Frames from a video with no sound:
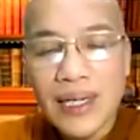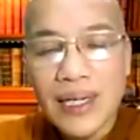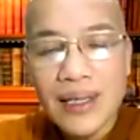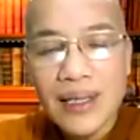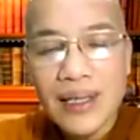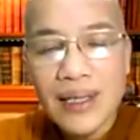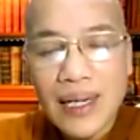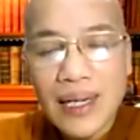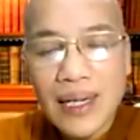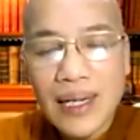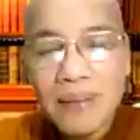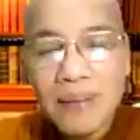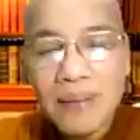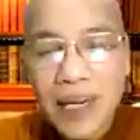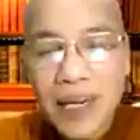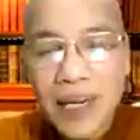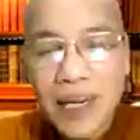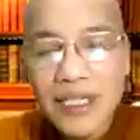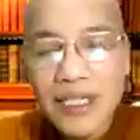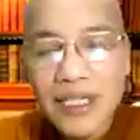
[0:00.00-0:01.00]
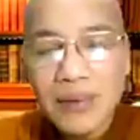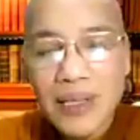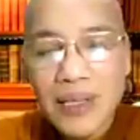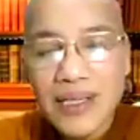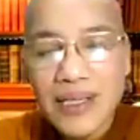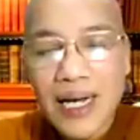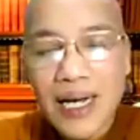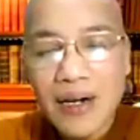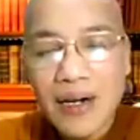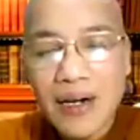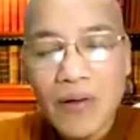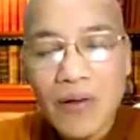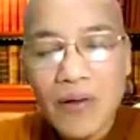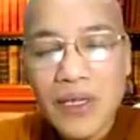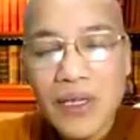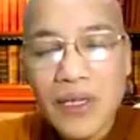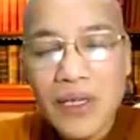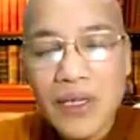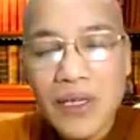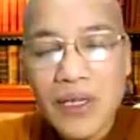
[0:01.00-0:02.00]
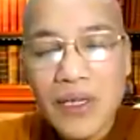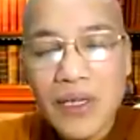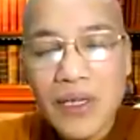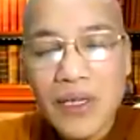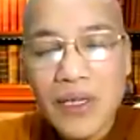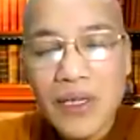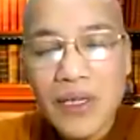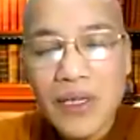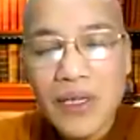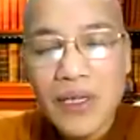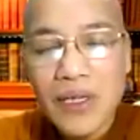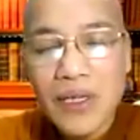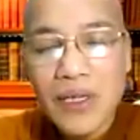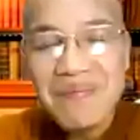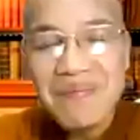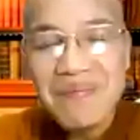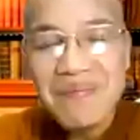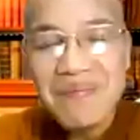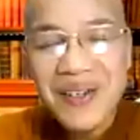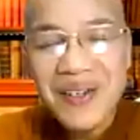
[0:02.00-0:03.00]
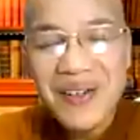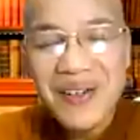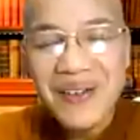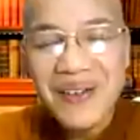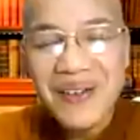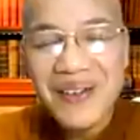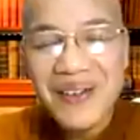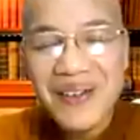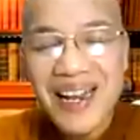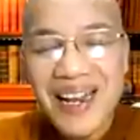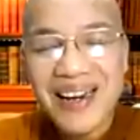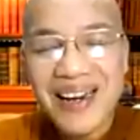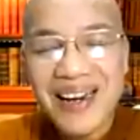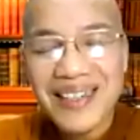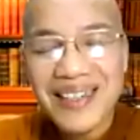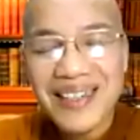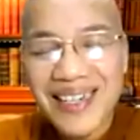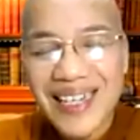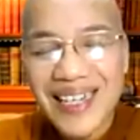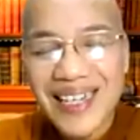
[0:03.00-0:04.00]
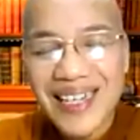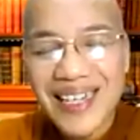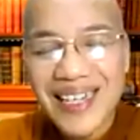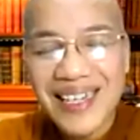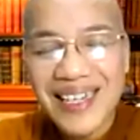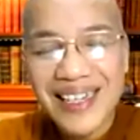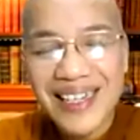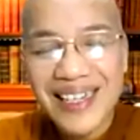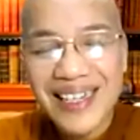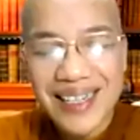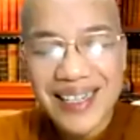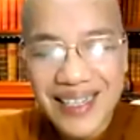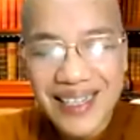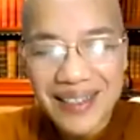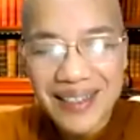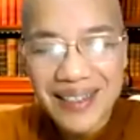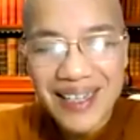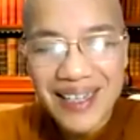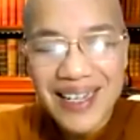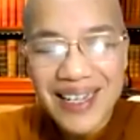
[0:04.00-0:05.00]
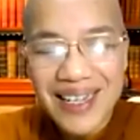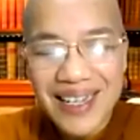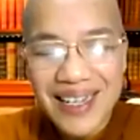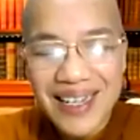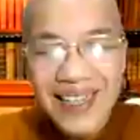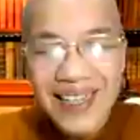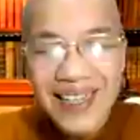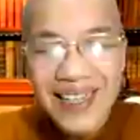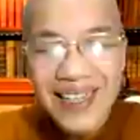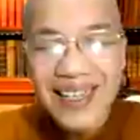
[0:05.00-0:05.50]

Then my students can also learn from me, but not directly. Uh,